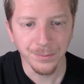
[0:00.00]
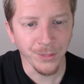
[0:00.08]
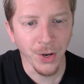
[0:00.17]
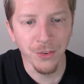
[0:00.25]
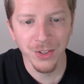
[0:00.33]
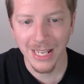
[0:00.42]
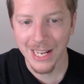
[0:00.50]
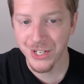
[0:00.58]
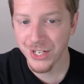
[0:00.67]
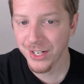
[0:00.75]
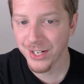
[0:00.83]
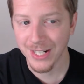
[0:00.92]
Over the last
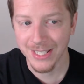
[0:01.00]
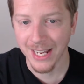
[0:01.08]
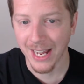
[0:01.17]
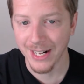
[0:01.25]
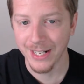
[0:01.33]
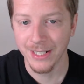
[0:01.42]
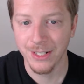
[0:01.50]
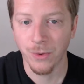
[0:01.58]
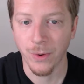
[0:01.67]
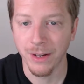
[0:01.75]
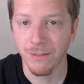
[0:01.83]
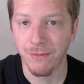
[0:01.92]
year, it's had a
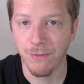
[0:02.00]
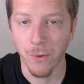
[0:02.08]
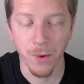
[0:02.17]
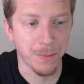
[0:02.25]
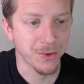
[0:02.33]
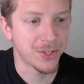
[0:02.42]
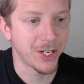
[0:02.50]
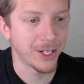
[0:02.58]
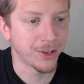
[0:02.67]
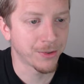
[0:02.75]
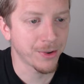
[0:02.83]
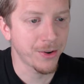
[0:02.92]

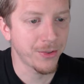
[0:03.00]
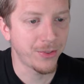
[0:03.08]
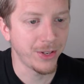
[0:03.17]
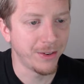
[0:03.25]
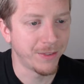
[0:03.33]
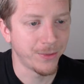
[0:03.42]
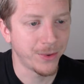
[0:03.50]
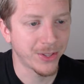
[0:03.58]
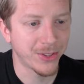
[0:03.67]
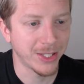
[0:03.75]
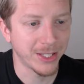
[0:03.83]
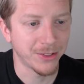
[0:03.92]
24% growth, even
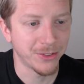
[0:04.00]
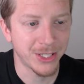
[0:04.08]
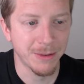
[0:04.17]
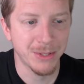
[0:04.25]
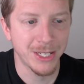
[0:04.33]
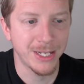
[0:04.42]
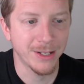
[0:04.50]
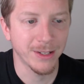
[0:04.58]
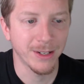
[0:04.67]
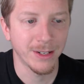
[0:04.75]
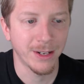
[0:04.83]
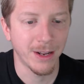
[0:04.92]
with the little dips
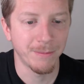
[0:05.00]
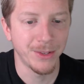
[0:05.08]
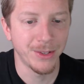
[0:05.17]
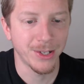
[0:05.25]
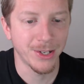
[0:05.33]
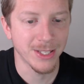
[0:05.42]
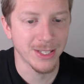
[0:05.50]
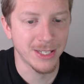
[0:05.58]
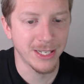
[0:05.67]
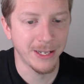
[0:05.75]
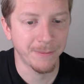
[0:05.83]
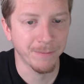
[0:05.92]
here. You can
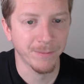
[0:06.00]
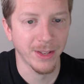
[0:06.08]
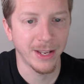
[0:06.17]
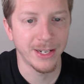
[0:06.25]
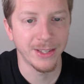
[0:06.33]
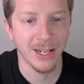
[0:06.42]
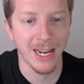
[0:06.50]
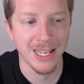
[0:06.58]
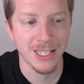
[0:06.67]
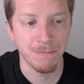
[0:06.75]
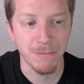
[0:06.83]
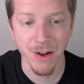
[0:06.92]
see, and in the
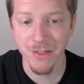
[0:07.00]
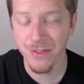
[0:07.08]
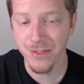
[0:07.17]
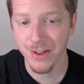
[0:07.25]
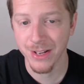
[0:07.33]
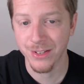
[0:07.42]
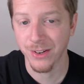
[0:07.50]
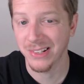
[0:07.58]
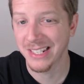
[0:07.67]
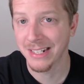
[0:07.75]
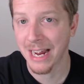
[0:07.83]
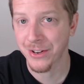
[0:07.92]
last month, it's
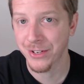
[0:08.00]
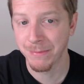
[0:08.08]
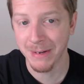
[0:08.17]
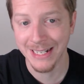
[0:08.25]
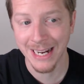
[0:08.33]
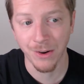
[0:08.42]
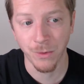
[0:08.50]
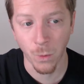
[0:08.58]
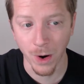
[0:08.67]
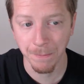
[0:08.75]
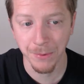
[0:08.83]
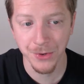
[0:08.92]
only actually been down
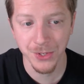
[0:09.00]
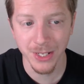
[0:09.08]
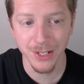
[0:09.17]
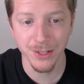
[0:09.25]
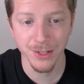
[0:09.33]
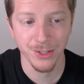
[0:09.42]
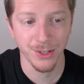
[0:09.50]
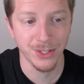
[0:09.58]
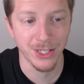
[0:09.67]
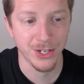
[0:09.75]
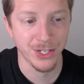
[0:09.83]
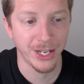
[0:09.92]
1%, so
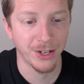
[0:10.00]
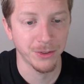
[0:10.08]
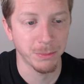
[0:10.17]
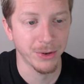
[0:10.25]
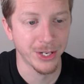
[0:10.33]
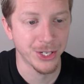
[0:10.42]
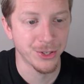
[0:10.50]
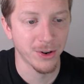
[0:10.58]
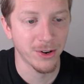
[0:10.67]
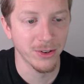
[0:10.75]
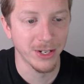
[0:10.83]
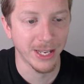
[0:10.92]
it's actually held pretty
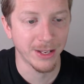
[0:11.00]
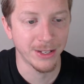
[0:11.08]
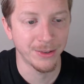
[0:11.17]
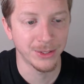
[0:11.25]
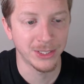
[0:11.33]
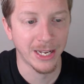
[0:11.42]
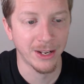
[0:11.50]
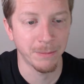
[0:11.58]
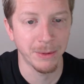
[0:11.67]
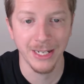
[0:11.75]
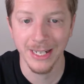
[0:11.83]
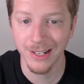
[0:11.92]
strong. Yeah, it was down a
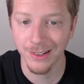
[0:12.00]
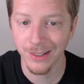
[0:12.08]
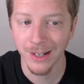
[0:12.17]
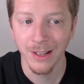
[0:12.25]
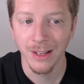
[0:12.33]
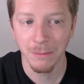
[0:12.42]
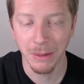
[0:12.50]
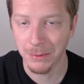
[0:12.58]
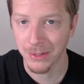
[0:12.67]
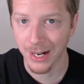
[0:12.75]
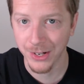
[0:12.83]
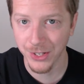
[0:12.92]
bit here. People
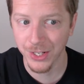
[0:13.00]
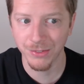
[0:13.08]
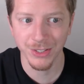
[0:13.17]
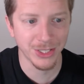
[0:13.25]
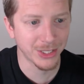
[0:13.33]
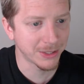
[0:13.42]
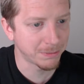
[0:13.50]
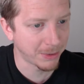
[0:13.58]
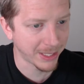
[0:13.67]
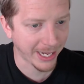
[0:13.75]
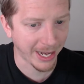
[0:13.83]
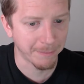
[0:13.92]
got nervous,
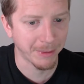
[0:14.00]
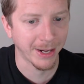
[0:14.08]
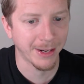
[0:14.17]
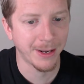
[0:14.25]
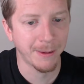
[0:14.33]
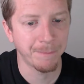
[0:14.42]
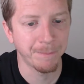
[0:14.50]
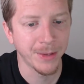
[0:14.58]
but it came back up.